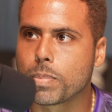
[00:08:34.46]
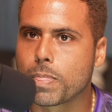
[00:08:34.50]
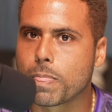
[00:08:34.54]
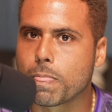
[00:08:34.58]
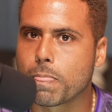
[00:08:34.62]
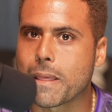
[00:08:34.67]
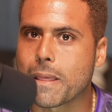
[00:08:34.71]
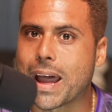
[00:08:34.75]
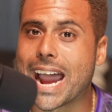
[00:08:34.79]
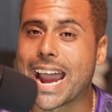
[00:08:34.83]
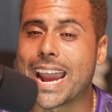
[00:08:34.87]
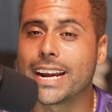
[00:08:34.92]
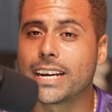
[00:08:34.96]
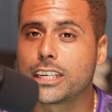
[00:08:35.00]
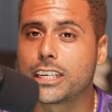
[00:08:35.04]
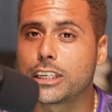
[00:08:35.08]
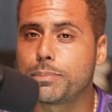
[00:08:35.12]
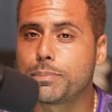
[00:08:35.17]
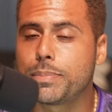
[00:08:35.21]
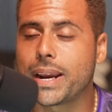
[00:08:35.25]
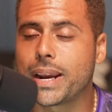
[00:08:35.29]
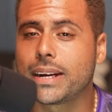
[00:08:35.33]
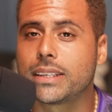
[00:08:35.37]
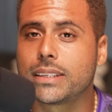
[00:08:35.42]
I
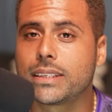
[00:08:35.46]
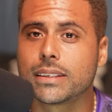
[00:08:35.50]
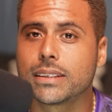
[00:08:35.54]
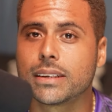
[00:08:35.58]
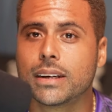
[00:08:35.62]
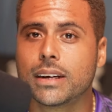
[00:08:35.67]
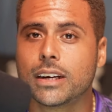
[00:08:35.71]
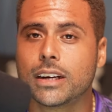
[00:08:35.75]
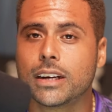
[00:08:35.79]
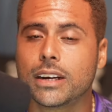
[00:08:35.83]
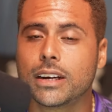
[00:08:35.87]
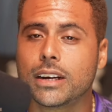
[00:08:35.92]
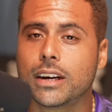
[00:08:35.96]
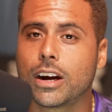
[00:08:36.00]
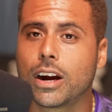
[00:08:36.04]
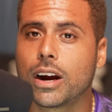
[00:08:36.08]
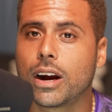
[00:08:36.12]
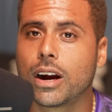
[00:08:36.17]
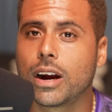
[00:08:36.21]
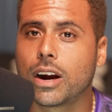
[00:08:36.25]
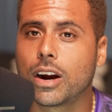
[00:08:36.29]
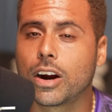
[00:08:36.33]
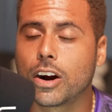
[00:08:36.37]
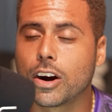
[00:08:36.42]
expect
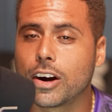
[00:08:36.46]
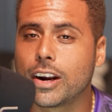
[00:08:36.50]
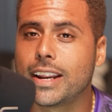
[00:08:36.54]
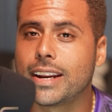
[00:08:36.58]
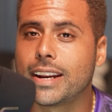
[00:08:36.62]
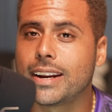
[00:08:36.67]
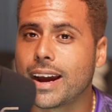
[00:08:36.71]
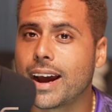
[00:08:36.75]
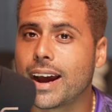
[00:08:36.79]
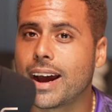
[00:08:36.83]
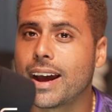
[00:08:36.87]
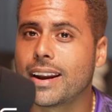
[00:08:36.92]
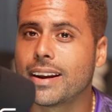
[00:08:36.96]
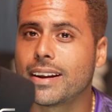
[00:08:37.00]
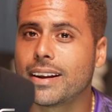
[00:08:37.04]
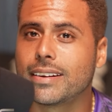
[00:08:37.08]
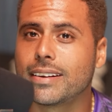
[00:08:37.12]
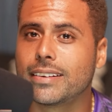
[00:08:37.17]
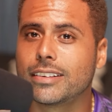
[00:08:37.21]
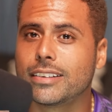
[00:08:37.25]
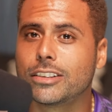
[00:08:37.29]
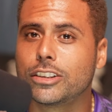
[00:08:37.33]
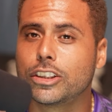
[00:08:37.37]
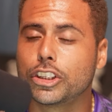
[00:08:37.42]
Erling
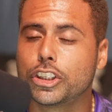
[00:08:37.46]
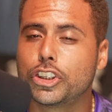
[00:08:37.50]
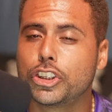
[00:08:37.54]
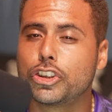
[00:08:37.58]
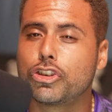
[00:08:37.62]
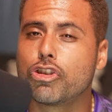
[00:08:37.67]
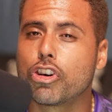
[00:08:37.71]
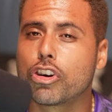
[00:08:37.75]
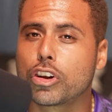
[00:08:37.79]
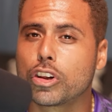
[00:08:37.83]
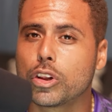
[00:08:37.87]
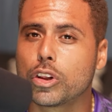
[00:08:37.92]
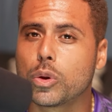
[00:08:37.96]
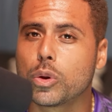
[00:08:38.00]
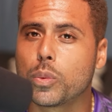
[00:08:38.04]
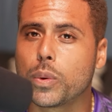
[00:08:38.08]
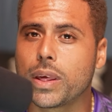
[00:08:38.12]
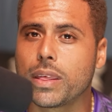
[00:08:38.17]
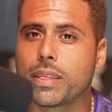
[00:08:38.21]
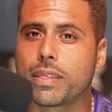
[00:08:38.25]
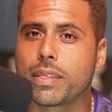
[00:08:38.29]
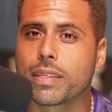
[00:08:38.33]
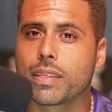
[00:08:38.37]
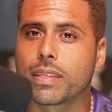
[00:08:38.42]
Haaland to struggle with
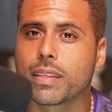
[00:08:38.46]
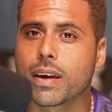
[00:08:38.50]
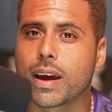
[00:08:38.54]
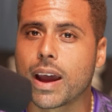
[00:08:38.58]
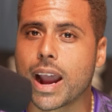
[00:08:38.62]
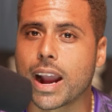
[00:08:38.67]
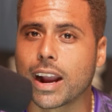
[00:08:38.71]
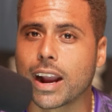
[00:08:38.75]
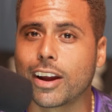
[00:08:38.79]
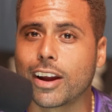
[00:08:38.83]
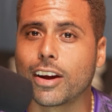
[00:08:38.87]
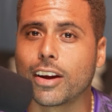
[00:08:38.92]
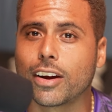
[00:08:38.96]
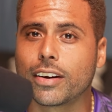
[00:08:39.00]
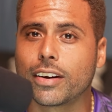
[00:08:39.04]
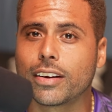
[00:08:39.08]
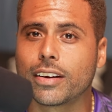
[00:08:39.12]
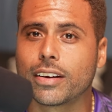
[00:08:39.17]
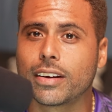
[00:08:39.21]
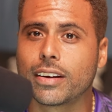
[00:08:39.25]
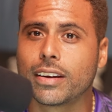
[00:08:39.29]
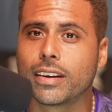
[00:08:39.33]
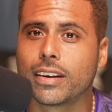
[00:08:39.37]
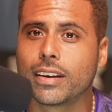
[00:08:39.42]
Aguerd
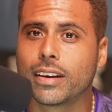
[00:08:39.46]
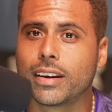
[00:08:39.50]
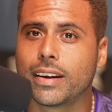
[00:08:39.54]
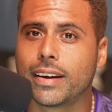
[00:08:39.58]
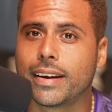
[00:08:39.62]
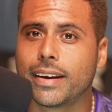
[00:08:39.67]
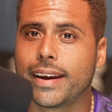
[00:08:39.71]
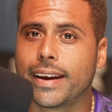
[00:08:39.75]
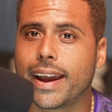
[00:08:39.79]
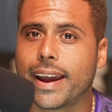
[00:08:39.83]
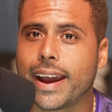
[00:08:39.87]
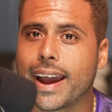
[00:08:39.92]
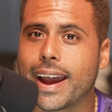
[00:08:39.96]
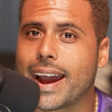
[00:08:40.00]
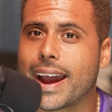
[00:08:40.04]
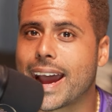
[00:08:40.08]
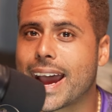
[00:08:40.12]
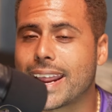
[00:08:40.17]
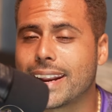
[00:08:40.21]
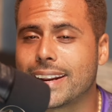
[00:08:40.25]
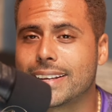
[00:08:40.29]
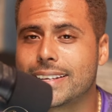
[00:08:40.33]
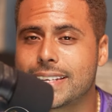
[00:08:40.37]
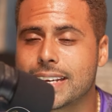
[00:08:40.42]
at
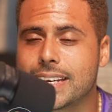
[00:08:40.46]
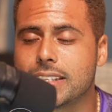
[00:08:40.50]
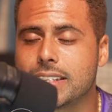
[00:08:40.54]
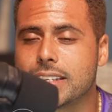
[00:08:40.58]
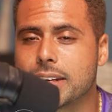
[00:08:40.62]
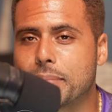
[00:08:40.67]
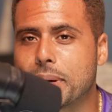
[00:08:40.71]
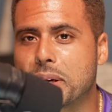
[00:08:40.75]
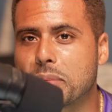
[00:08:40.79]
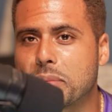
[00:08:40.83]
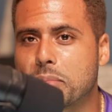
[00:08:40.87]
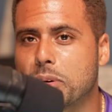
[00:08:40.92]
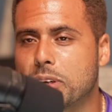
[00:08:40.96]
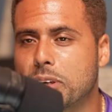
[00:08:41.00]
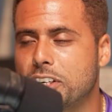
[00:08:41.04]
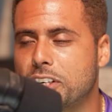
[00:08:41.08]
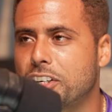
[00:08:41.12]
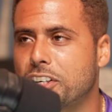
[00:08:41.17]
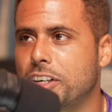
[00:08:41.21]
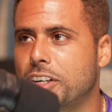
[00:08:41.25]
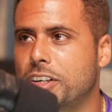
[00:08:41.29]
the centre-back position.